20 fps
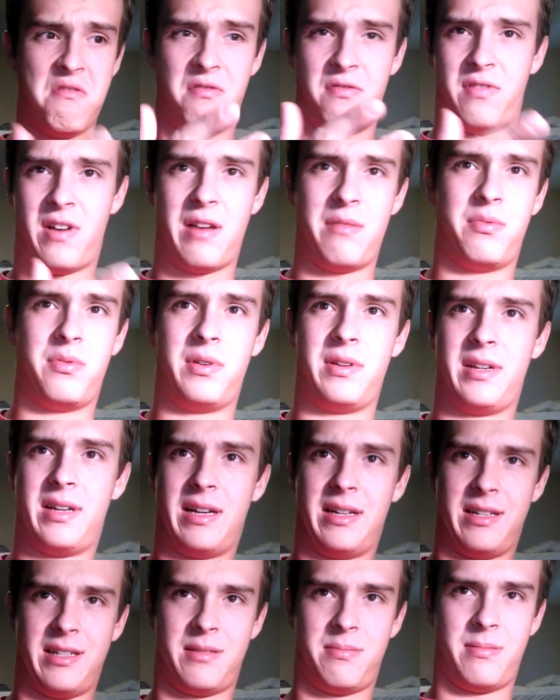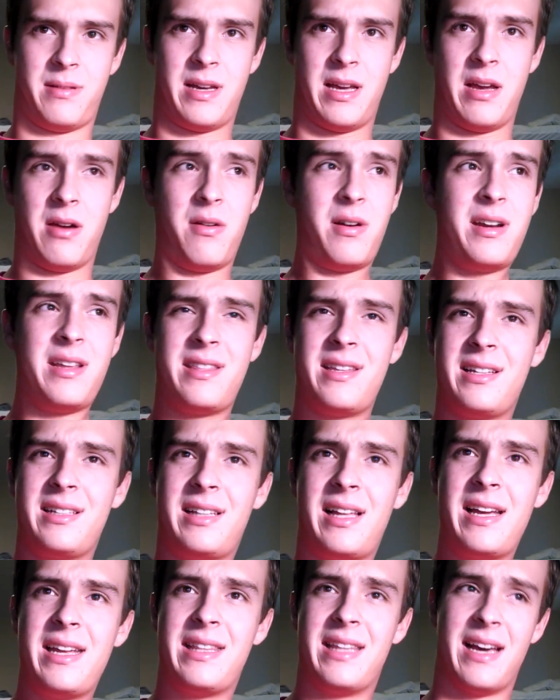5.9 display or anything
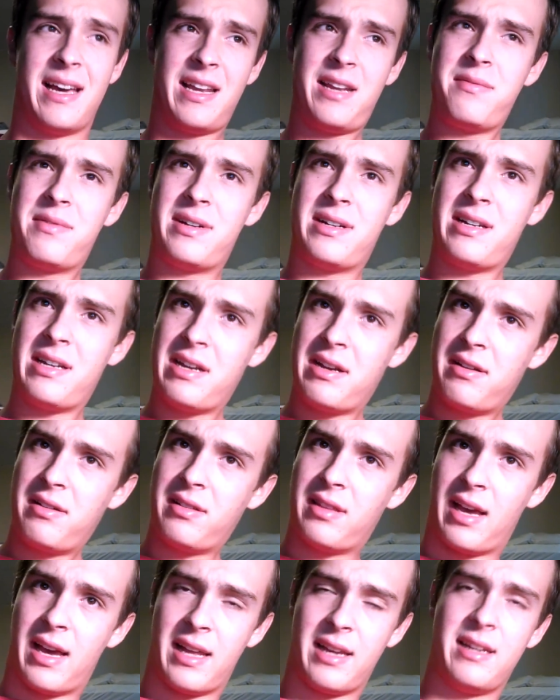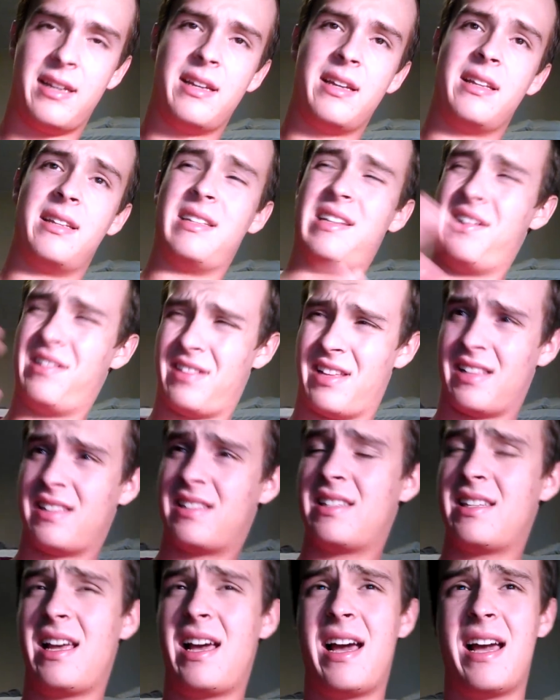like that, anywhere near that
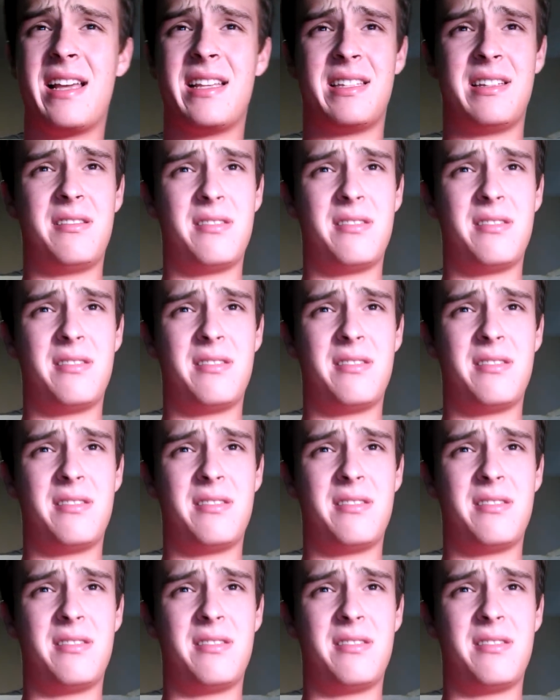size,